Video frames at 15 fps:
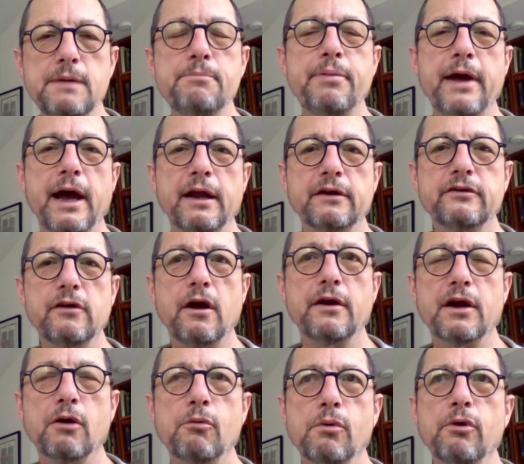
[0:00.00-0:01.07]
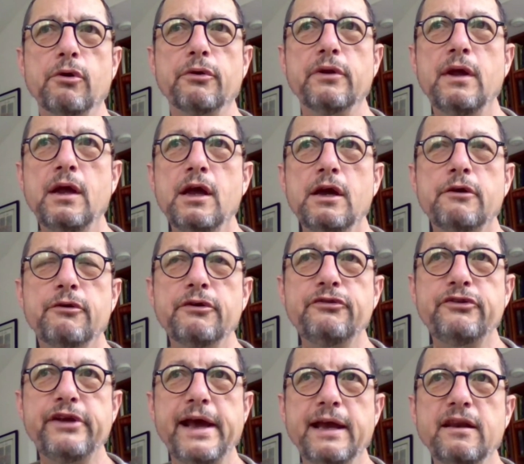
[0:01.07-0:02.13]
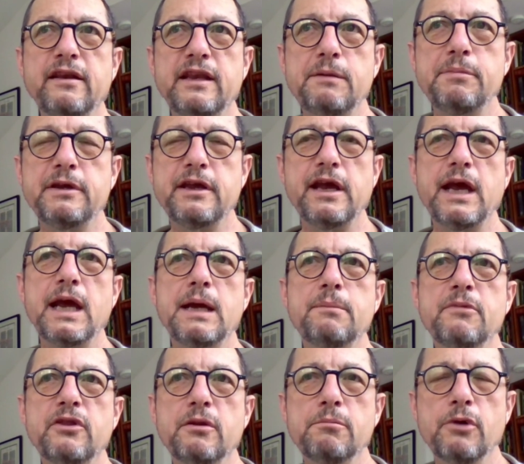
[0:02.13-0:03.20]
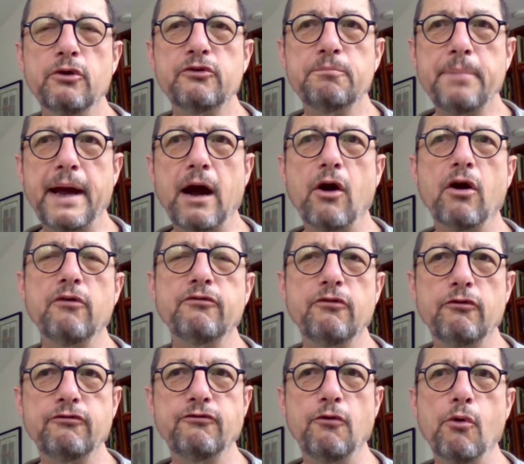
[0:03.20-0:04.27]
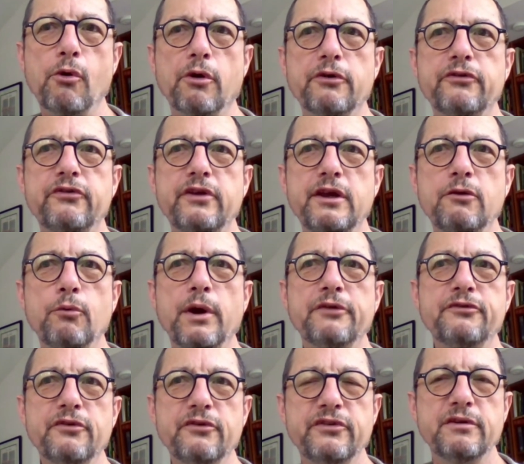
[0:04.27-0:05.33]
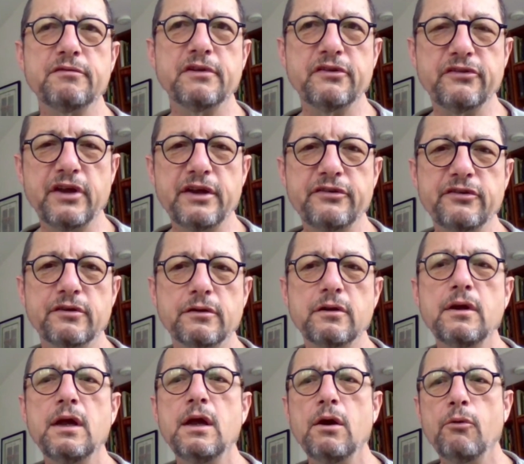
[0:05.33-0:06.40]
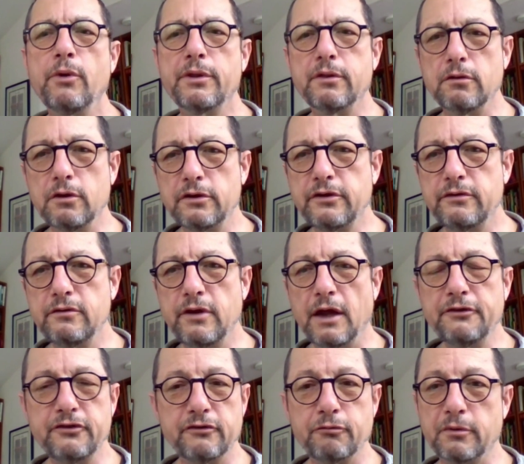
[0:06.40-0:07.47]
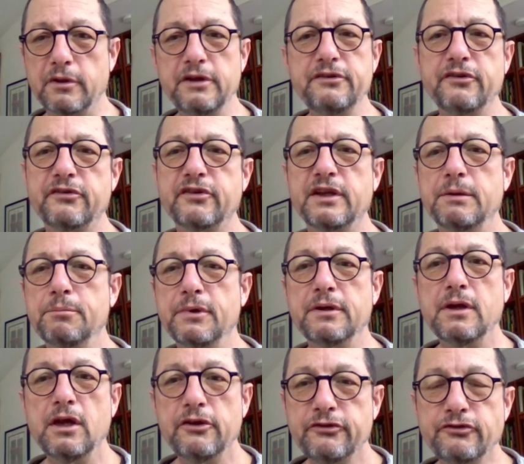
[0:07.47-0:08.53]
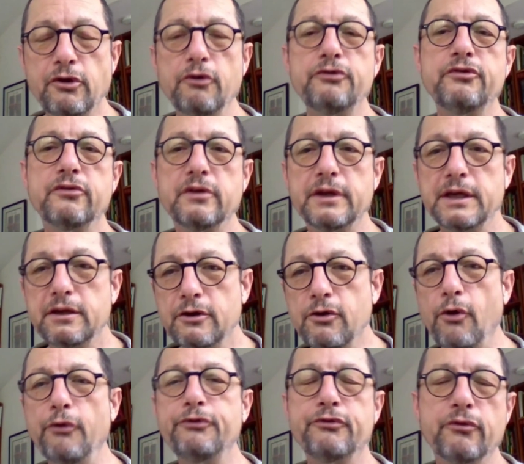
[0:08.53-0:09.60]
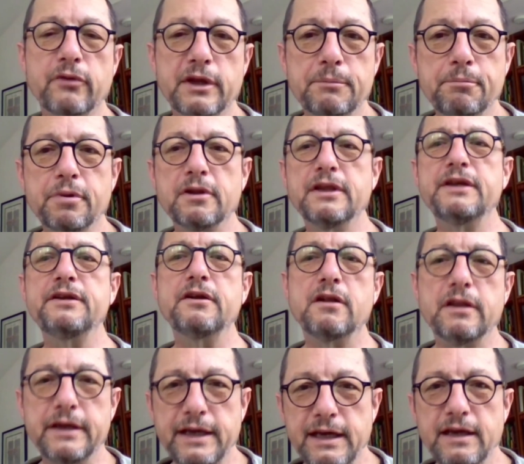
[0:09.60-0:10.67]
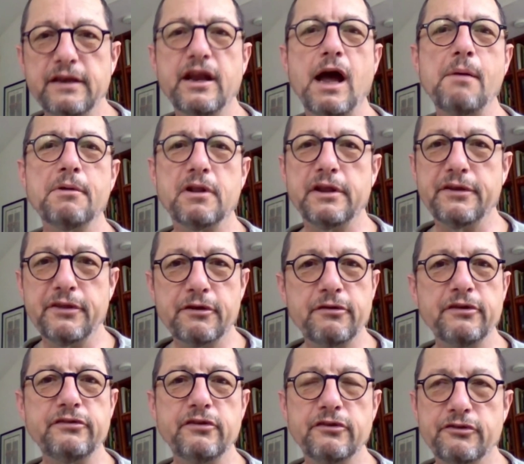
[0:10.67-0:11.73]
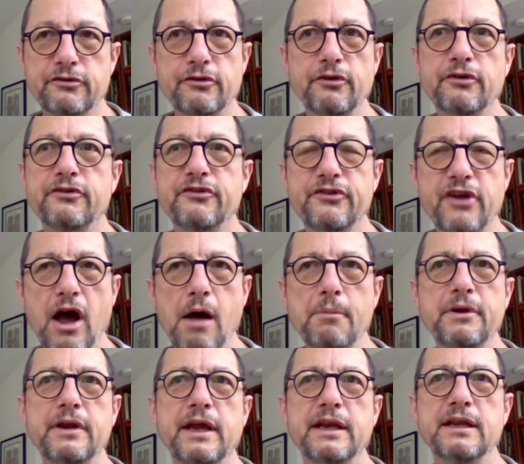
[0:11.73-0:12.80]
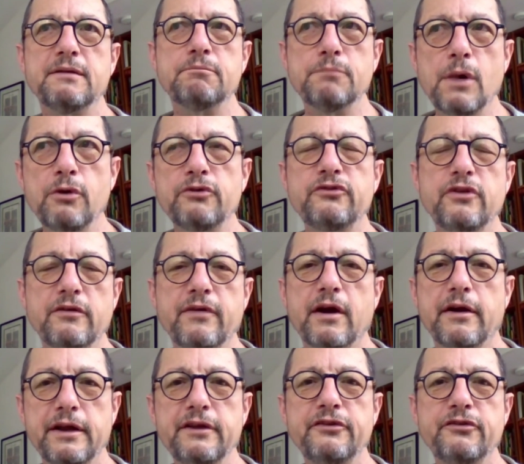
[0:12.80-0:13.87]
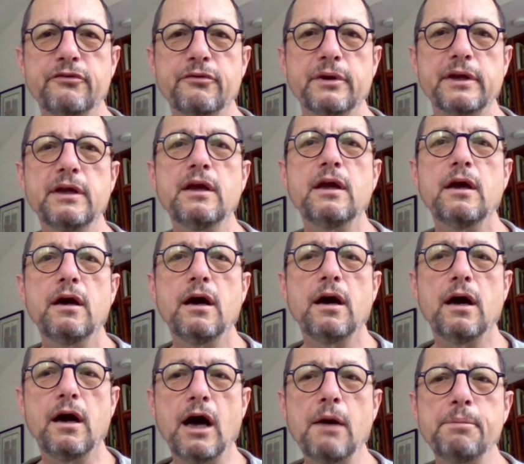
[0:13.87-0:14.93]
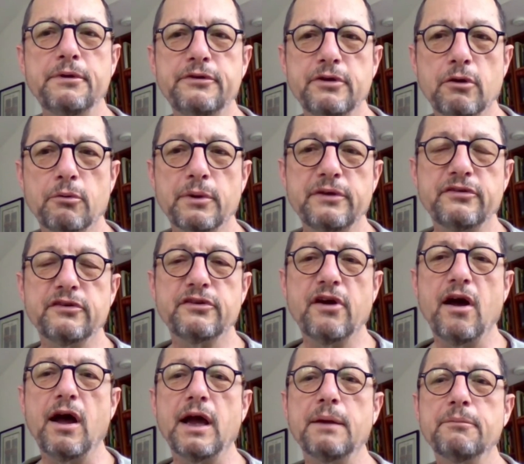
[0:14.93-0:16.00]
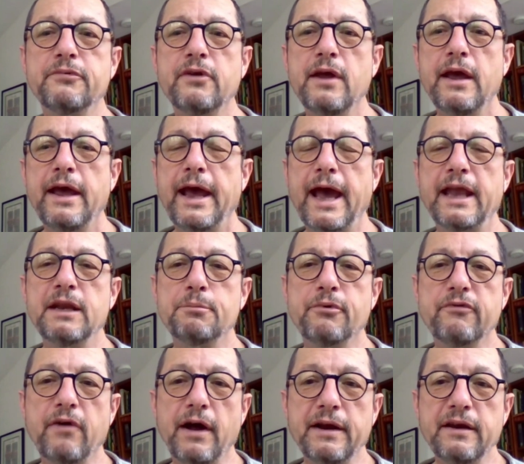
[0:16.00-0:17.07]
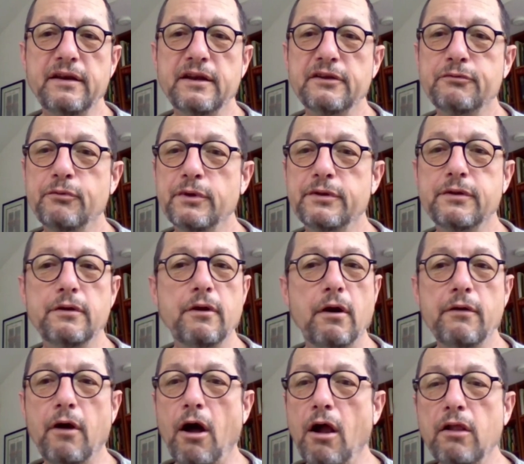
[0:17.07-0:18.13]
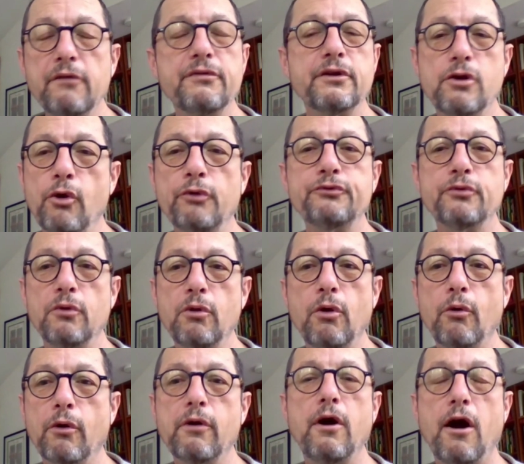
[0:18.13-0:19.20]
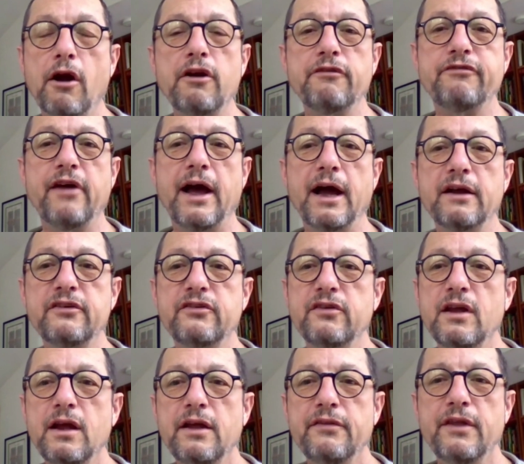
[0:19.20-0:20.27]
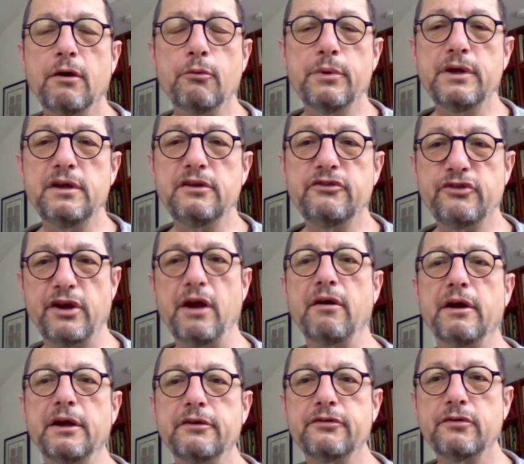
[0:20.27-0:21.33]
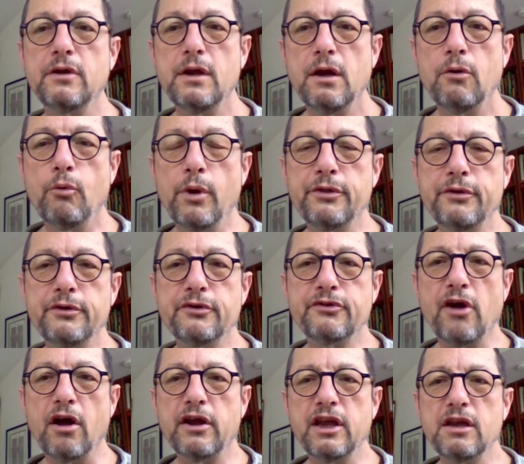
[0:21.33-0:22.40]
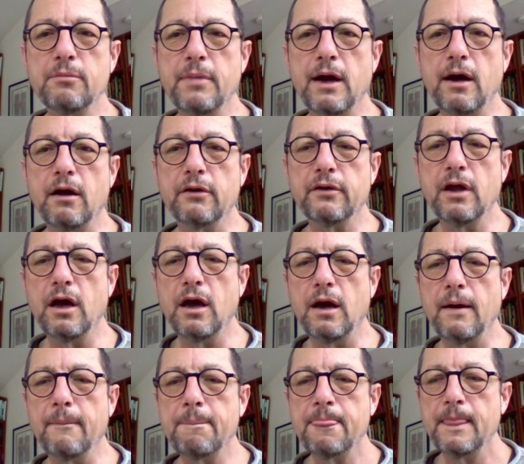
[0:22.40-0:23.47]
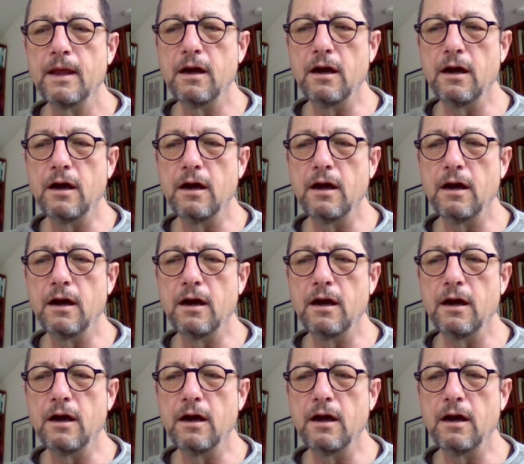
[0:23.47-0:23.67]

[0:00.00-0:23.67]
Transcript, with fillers: impact on our world. Christianity became the most powerful force in Western civilization, whether look not just religiously, but socially, culturally, politically, economically. The Christian church dominated most of our history uh, up until recent times, and it provided us with all of the cultural or artifacts that we cherish, whether you're talking about um,